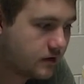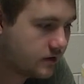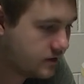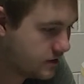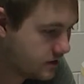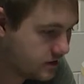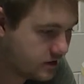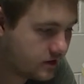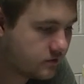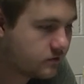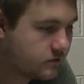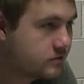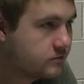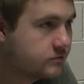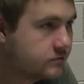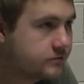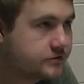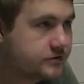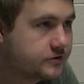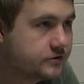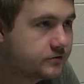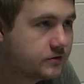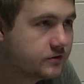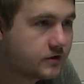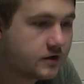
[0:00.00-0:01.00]
And then you got Wonder Woman
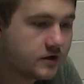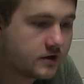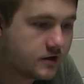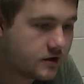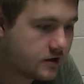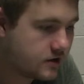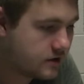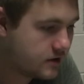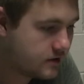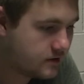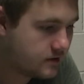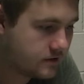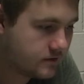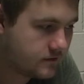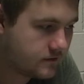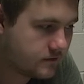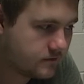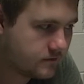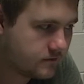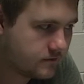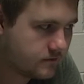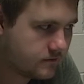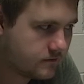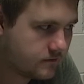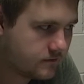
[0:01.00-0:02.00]
2.
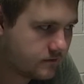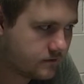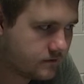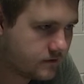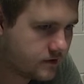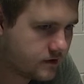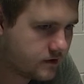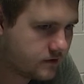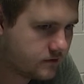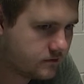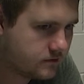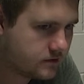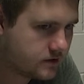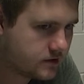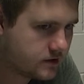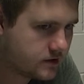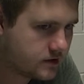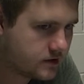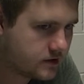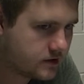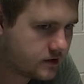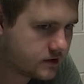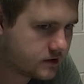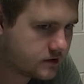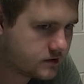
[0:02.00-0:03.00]
Then you
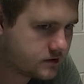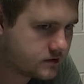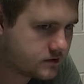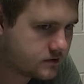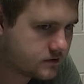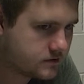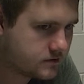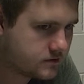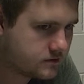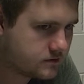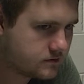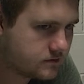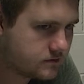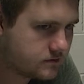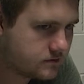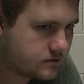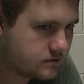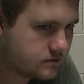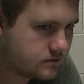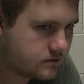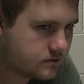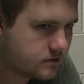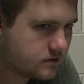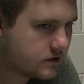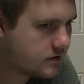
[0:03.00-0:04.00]
got,
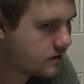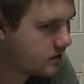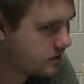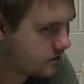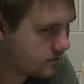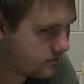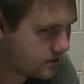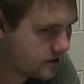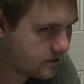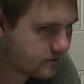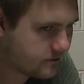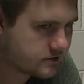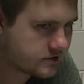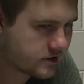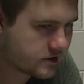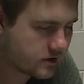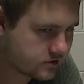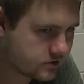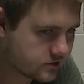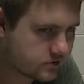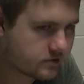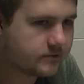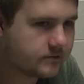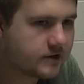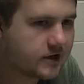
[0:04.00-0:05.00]
I think, the Batman next. So
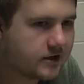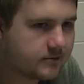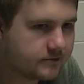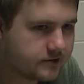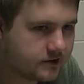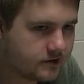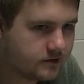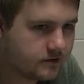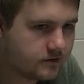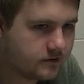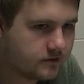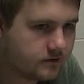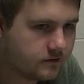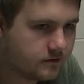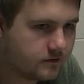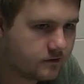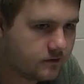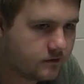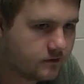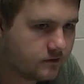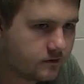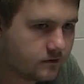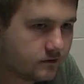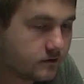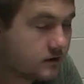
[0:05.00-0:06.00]
the Batman,
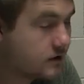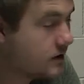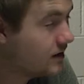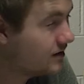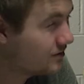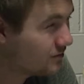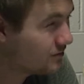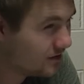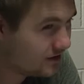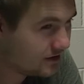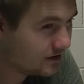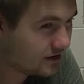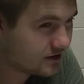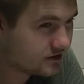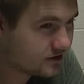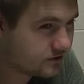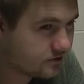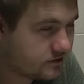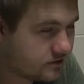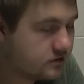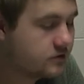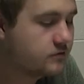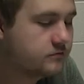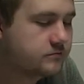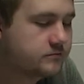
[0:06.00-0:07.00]
then Green Lantern,
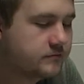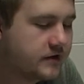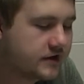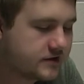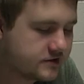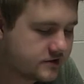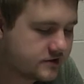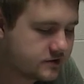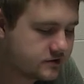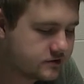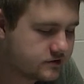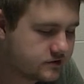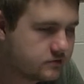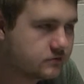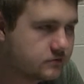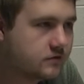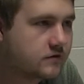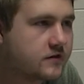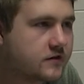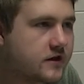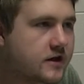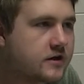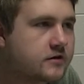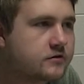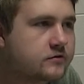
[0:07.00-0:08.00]
no, Man of Steel 2,
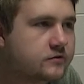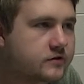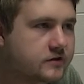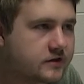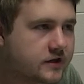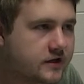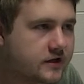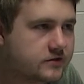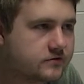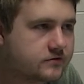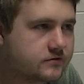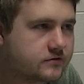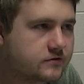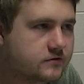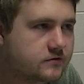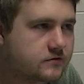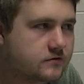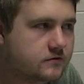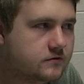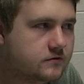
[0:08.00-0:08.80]
then Green Lantern.